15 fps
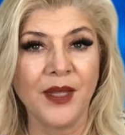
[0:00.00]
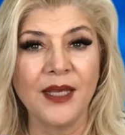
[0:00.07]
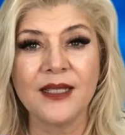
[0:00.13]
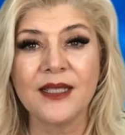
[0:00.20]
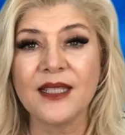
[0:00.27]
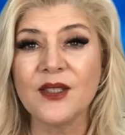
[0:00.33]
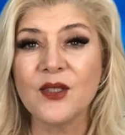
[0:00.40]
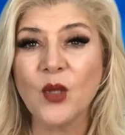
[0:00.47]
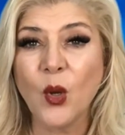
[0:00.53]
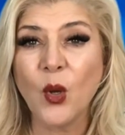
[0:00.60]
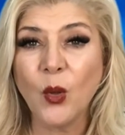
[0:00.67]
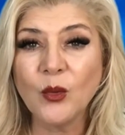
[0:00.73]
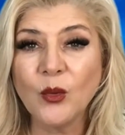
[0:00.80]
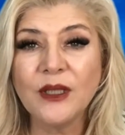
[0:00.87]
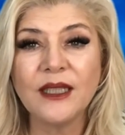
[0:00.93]
since
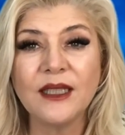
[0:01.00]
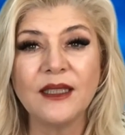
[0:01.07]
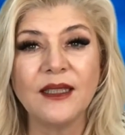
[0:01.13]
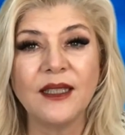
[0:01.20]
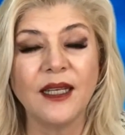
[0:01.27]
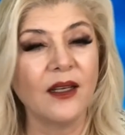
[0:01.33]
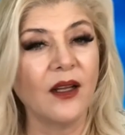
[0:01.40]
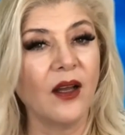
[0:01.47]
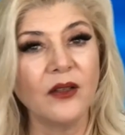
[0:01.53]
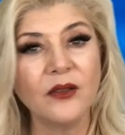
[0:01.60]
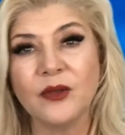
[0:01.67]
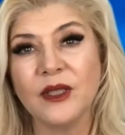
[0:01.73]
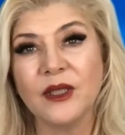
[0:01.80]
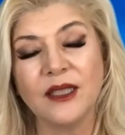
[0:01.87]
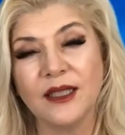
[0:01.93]
holding an
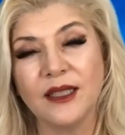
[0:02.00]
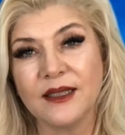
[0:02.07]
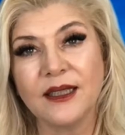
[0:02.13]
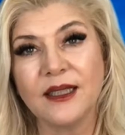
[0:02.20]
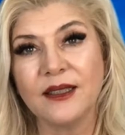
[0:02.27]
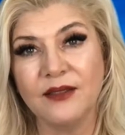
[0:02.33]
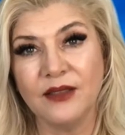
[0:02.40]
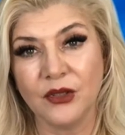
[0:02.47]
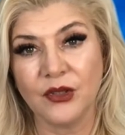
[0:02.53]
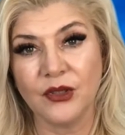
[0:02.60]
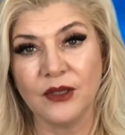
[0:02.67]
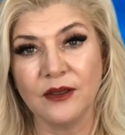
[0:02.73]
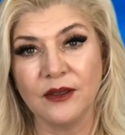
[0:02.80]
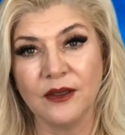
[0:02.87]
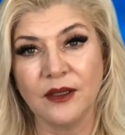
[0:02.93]
unrealistic
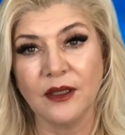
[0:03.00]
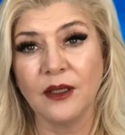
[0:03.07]
vision